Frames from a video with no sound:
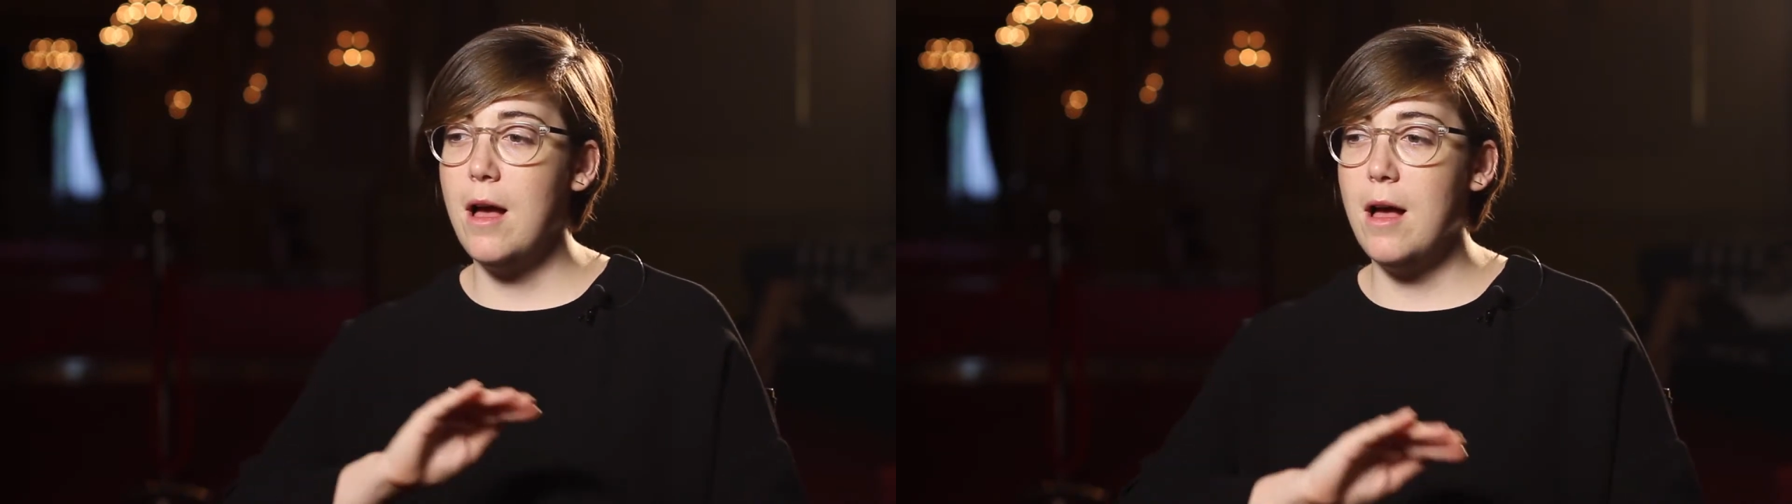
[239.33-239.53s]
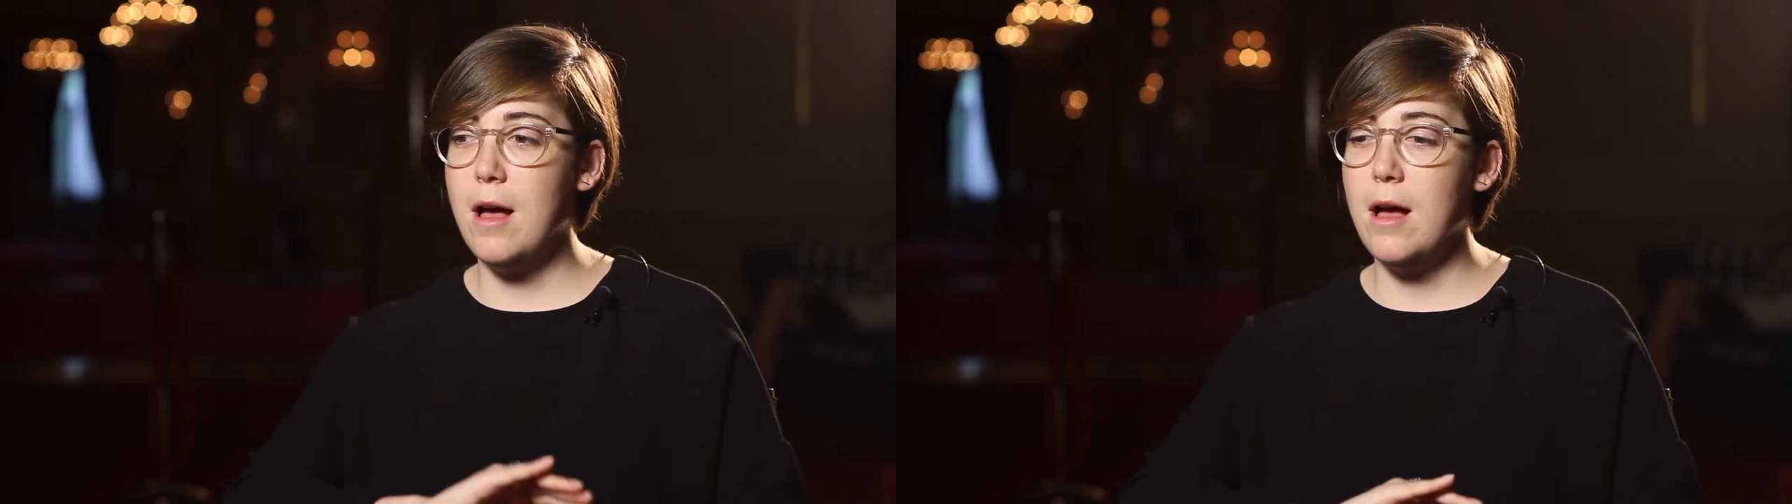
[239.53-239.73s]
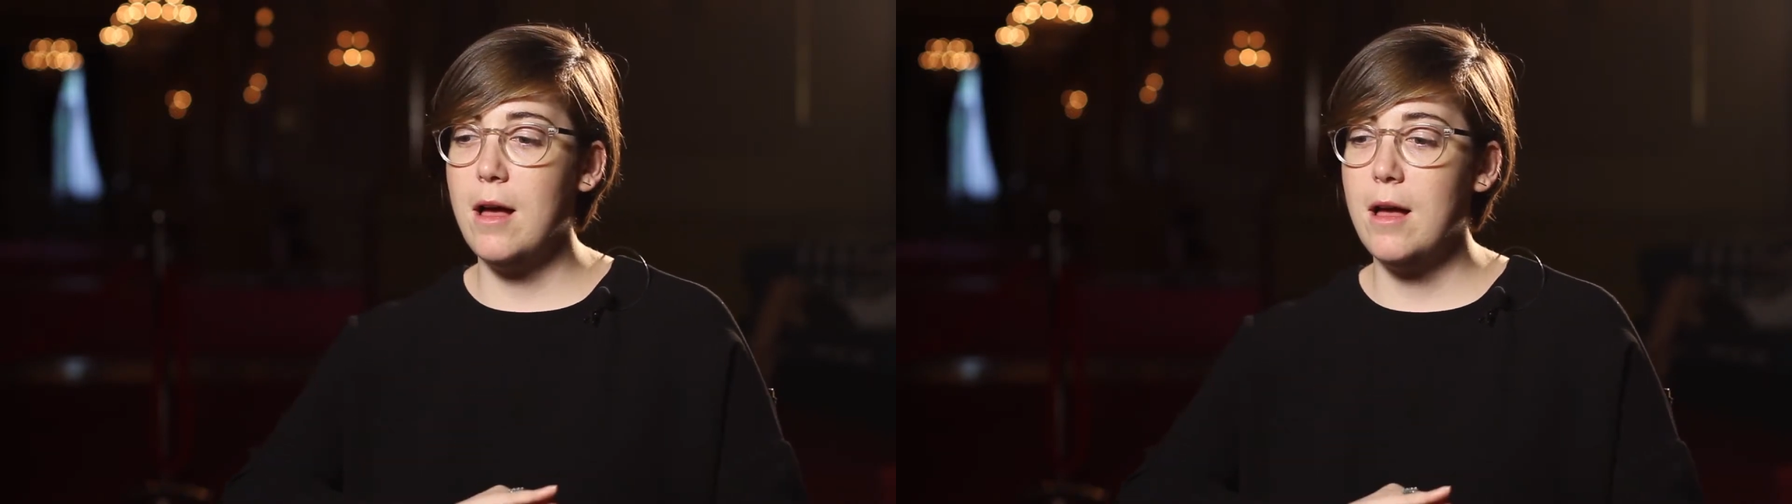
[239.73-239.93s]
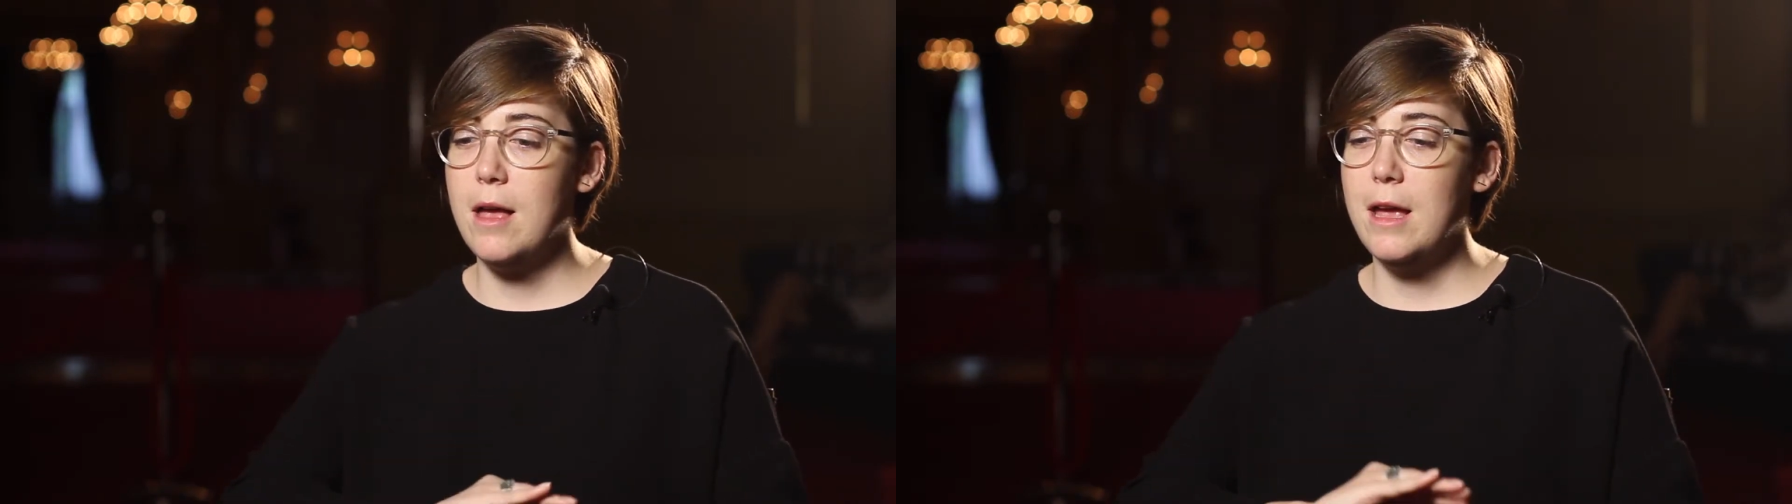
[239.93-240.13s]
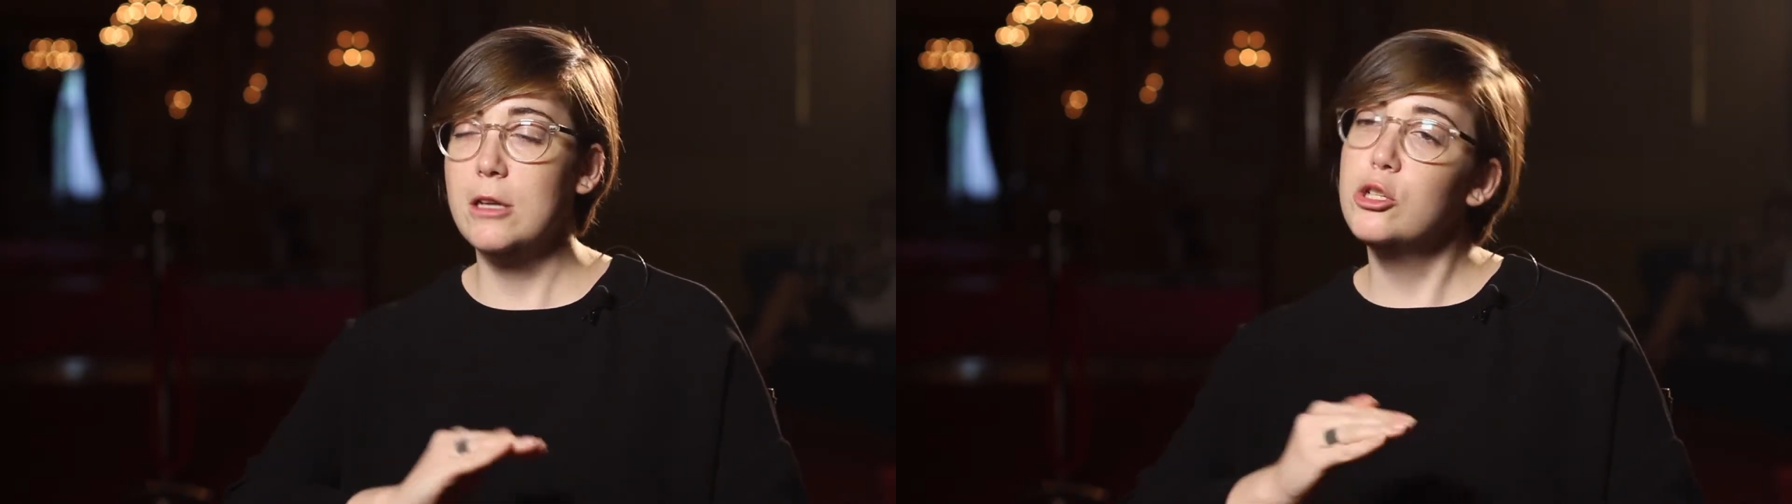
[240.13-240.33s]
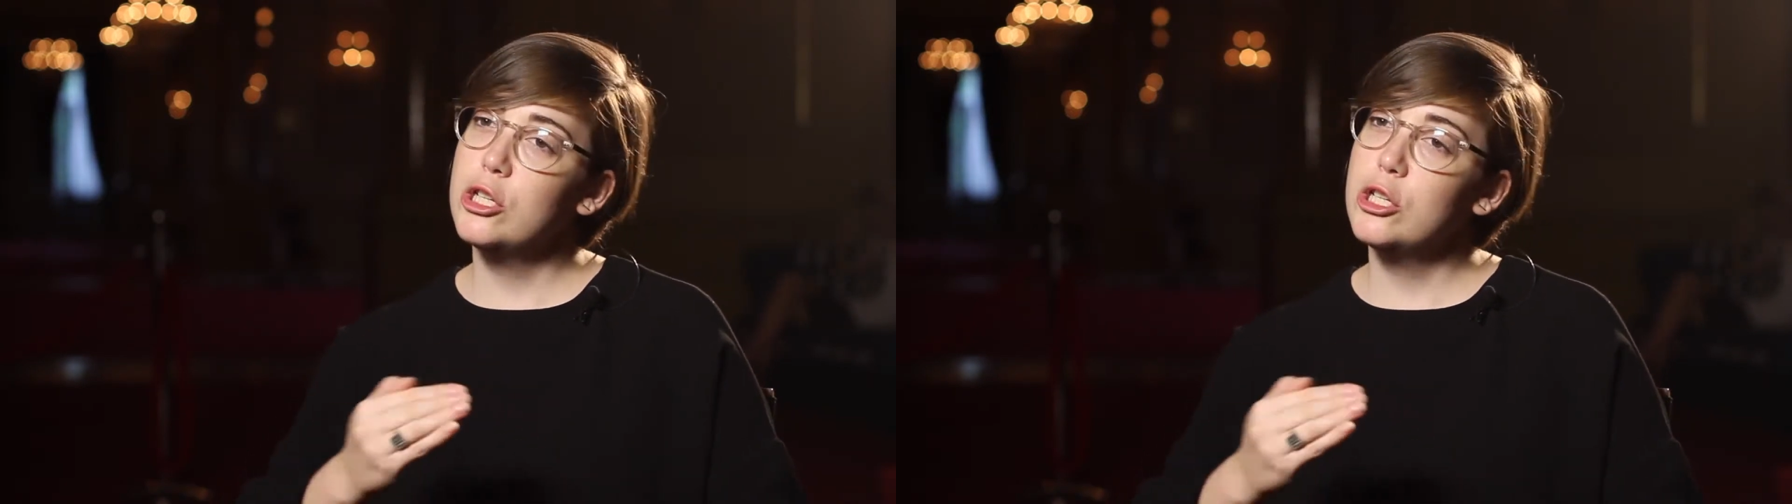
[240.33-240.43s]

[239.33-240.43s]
uh, it